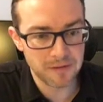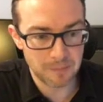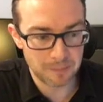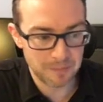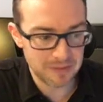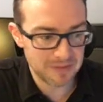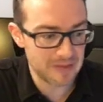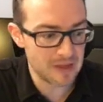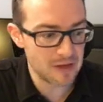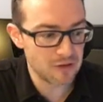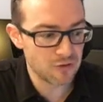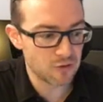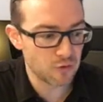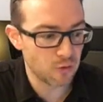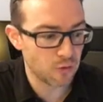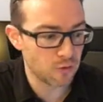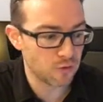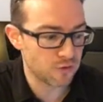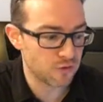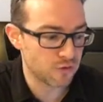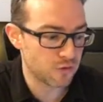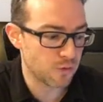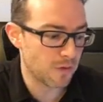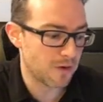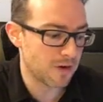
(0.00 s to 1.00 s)
a potential
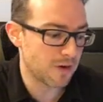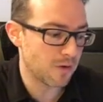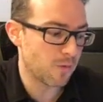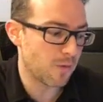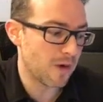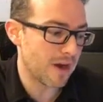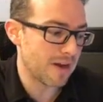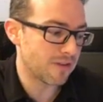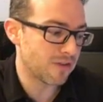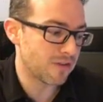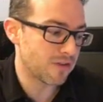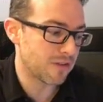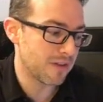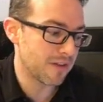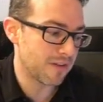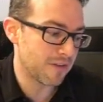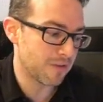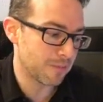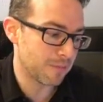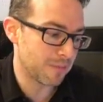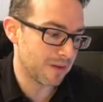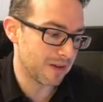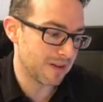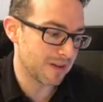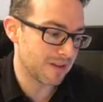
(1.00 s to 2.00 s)
shorting watch
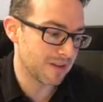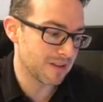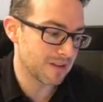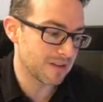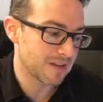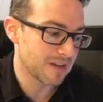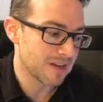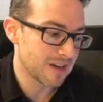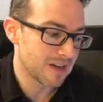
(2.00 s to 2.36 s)
list. But